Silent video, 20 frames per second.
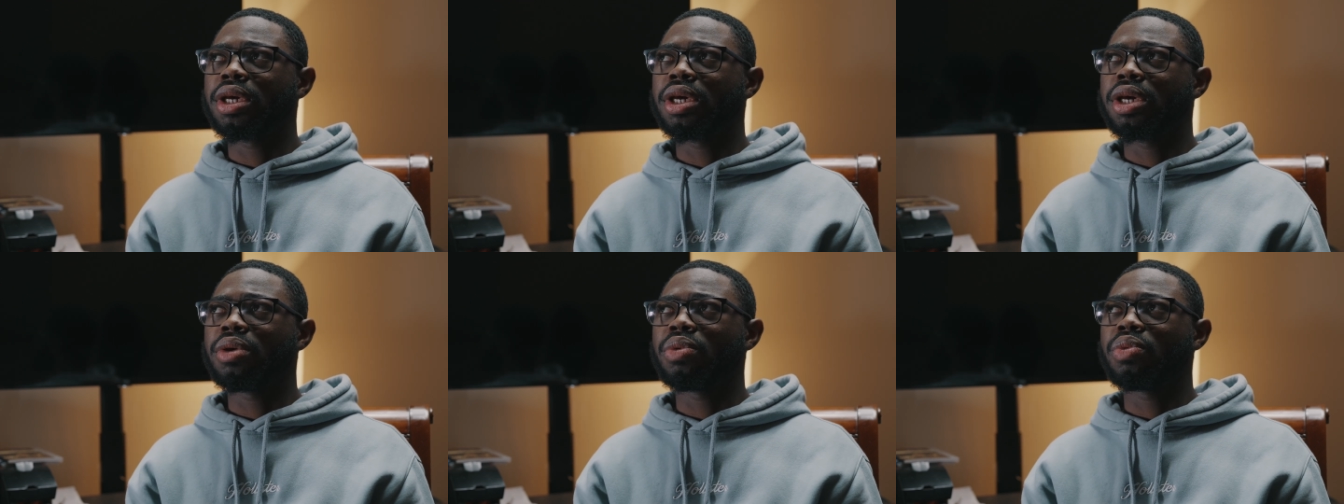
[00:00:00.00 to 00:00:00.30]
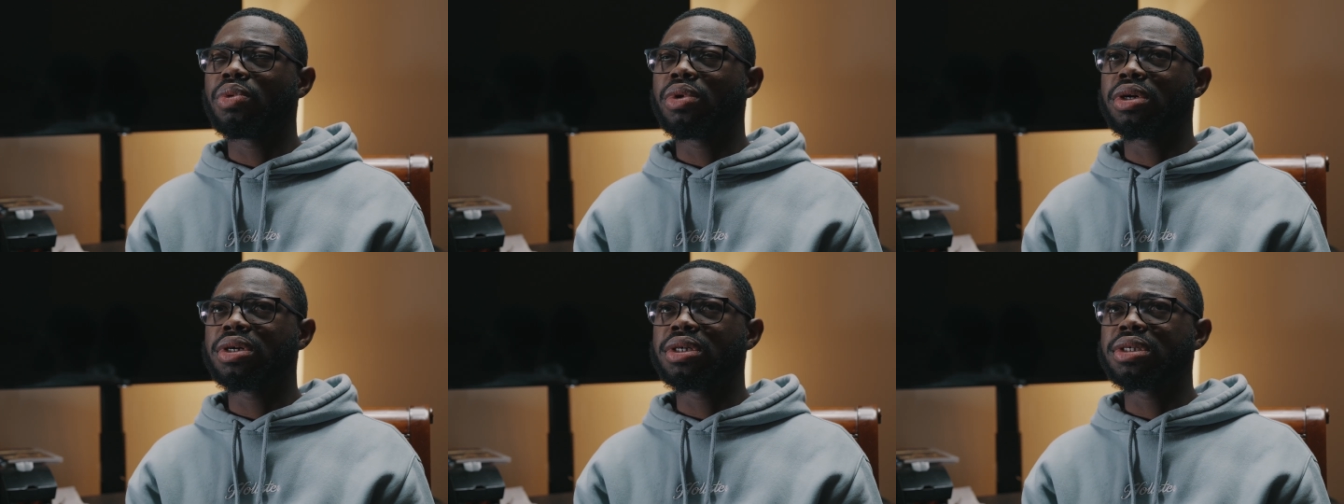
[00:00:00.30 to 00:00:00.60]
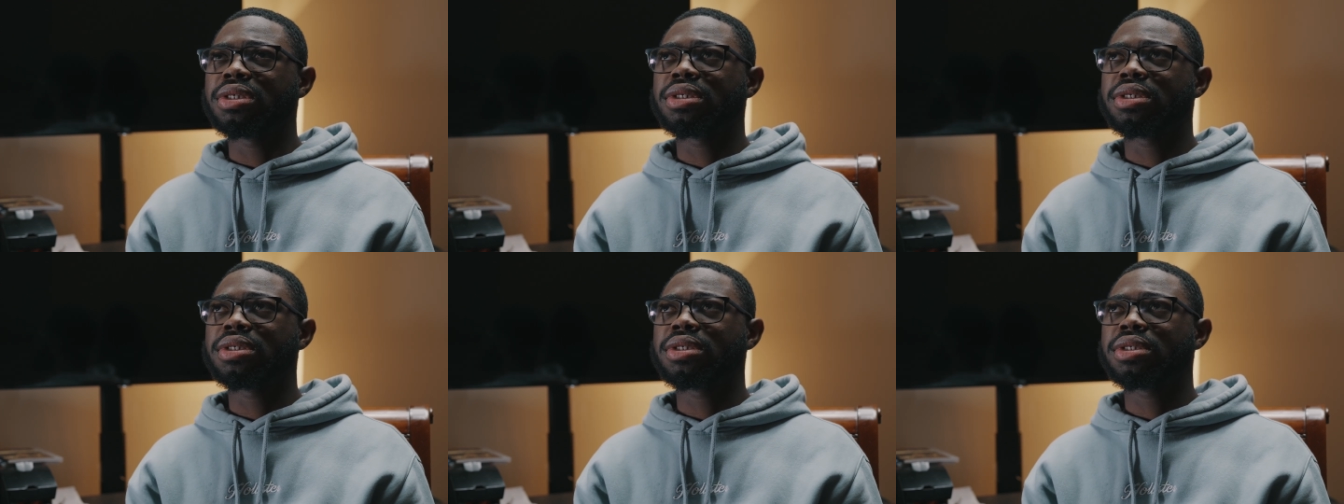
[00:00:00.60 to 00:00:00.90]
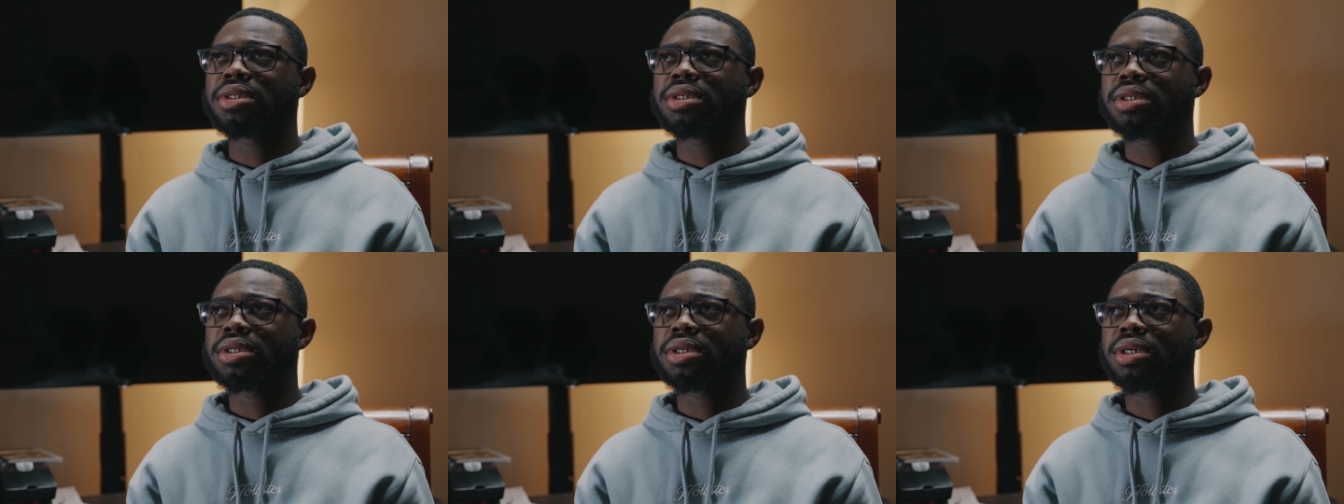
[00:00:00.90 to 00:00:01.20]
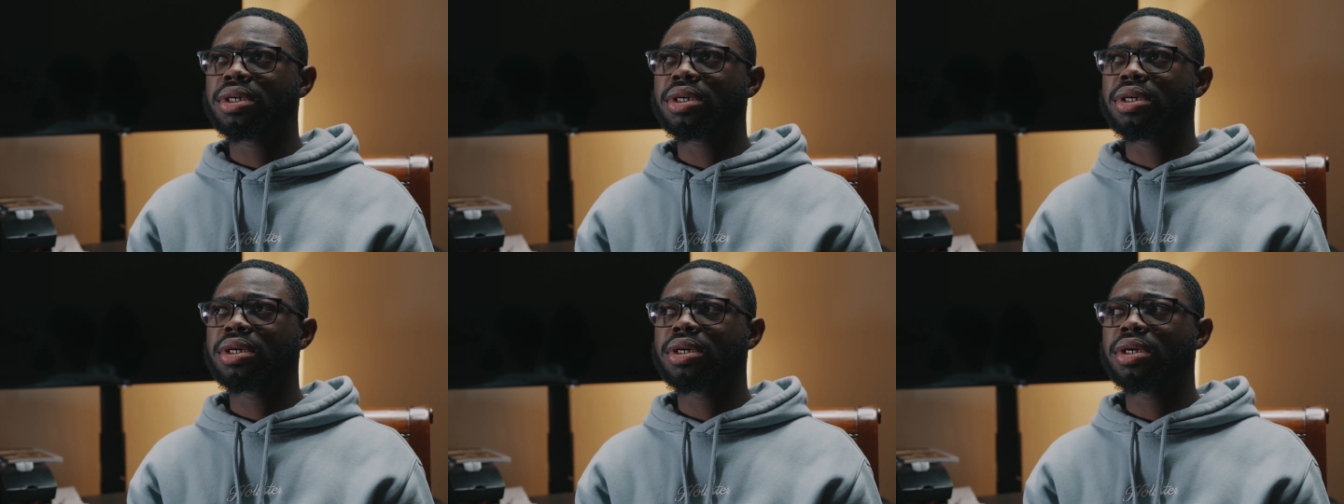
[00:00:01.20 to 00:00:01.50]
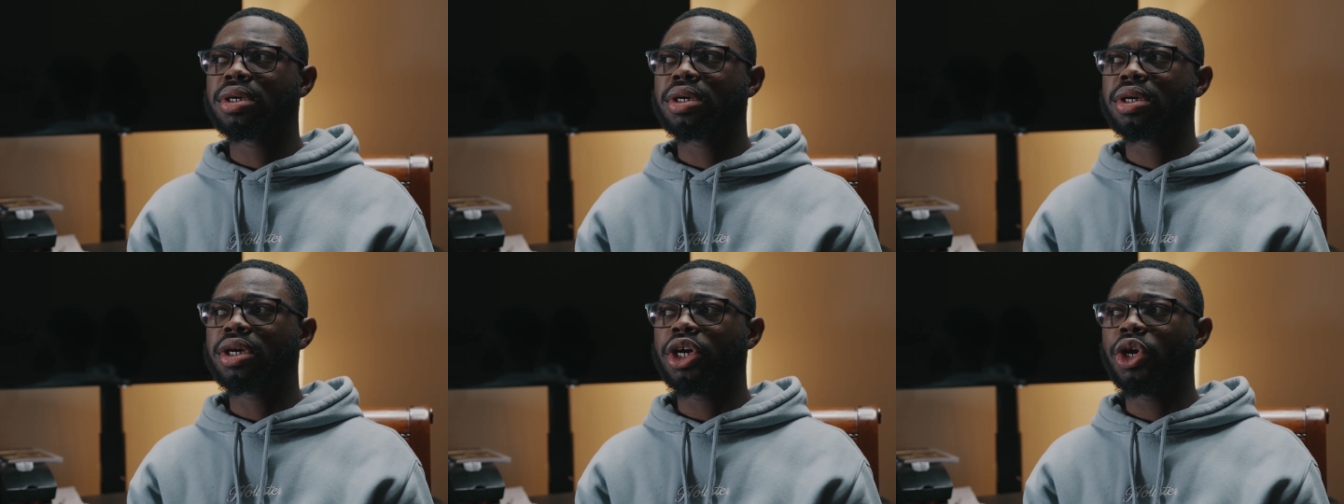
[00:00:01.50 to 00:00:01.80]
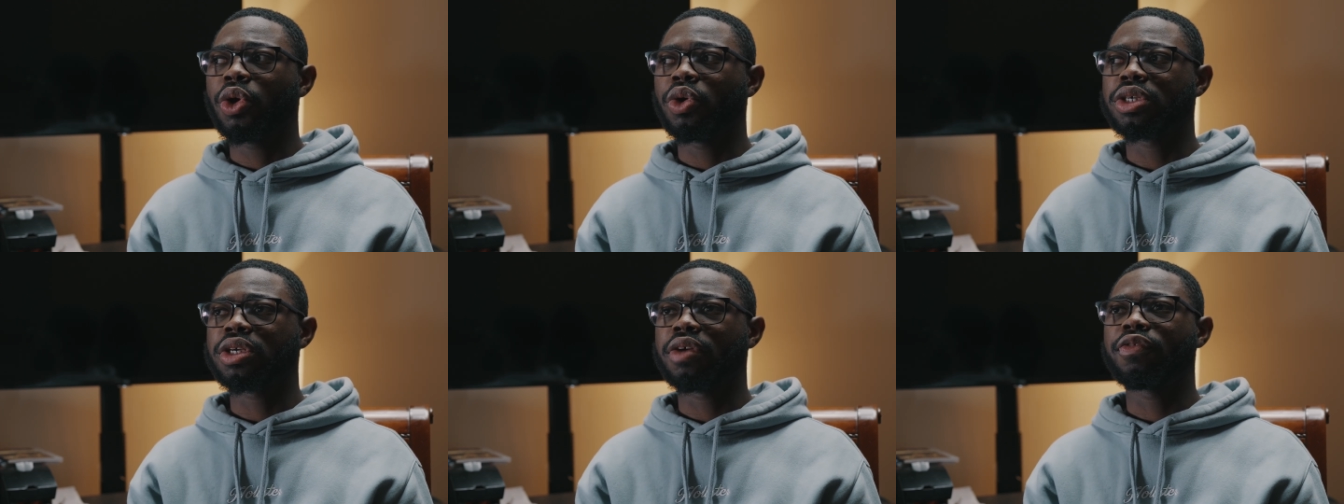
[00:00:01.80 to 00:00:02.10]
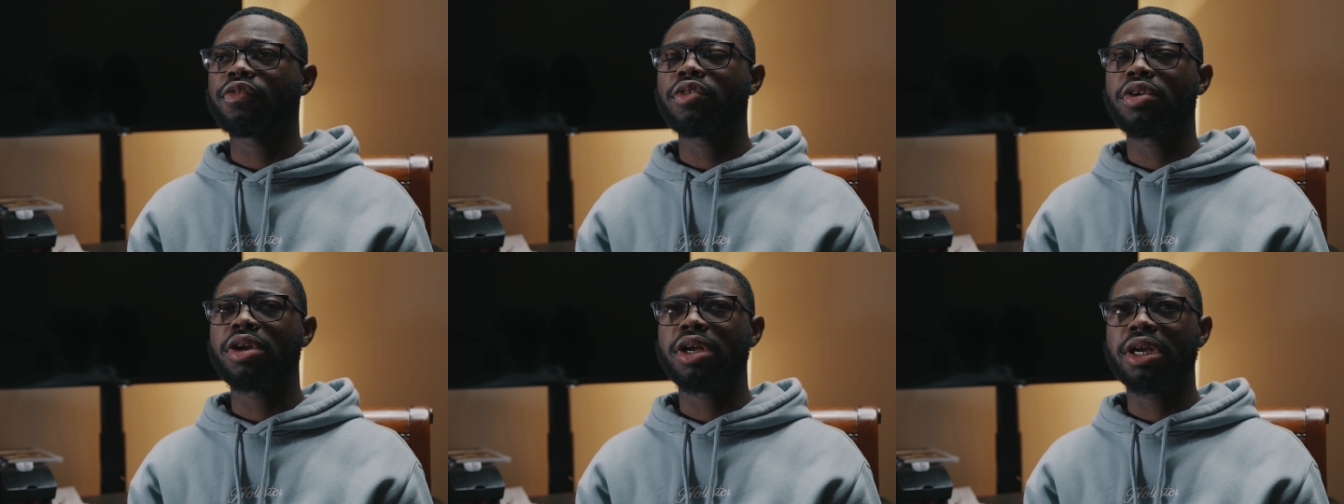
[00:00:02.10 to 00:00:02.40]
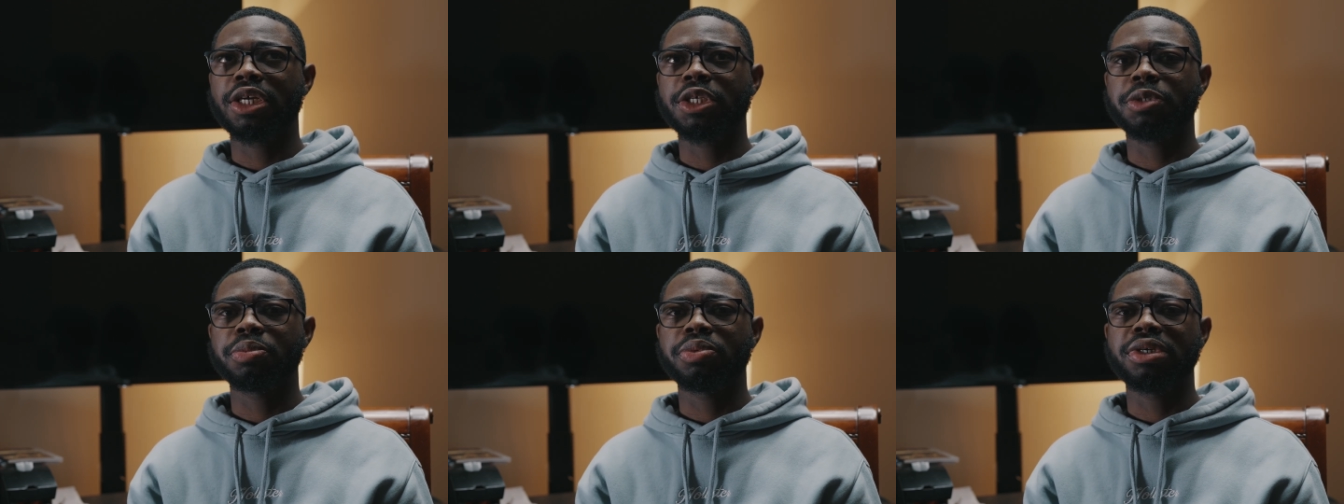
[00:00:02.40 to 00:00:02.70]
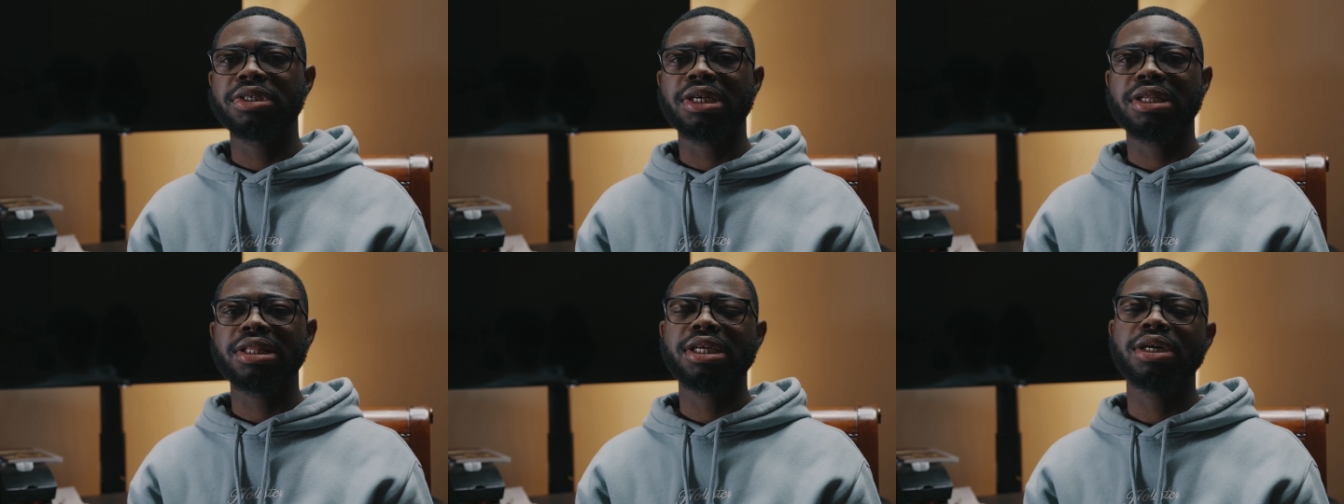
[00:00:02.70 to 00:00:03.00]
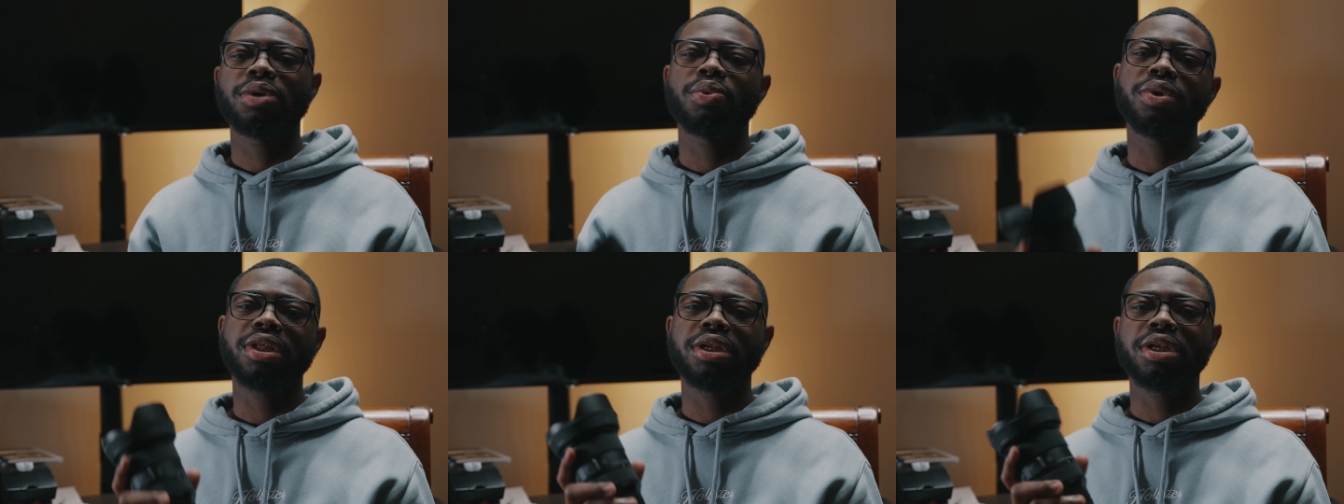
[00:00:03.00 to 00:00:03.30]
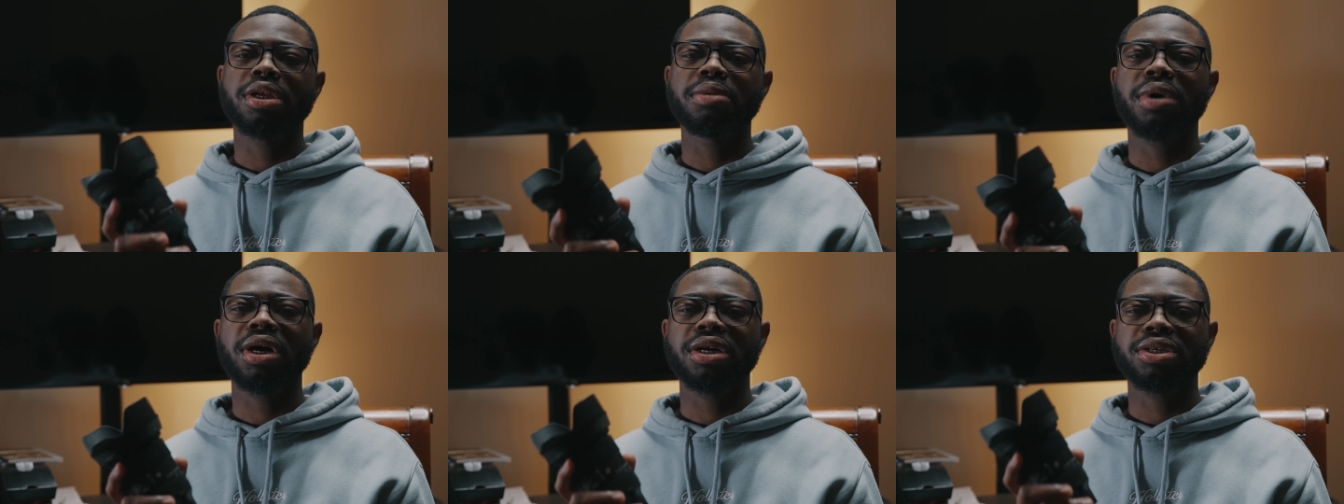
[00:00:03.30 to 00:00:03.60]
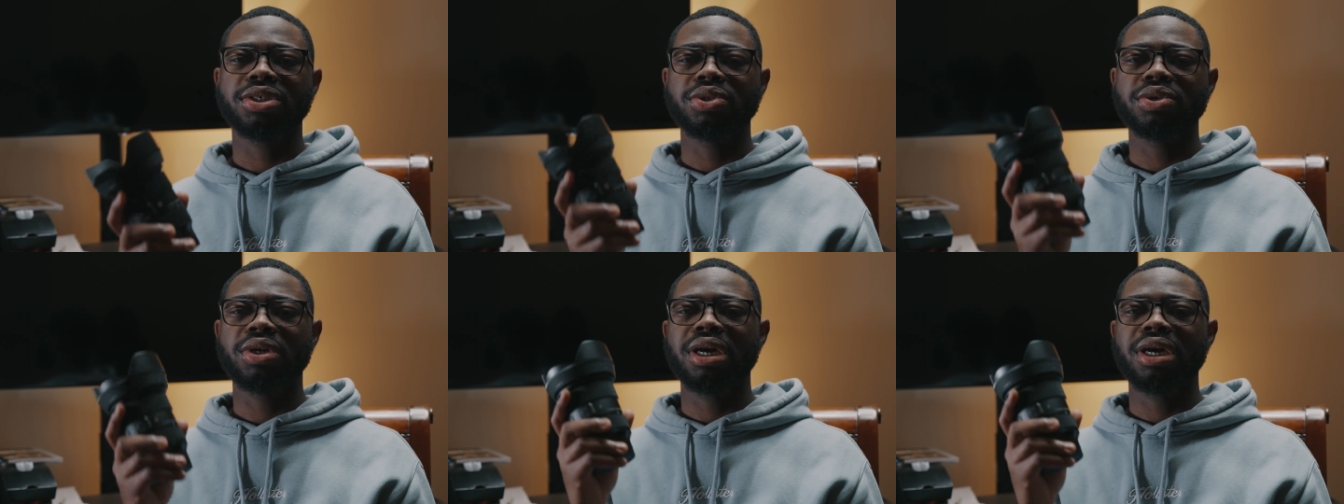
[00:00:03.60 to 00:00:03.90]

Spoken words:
it was a full-on experience. I think within the box you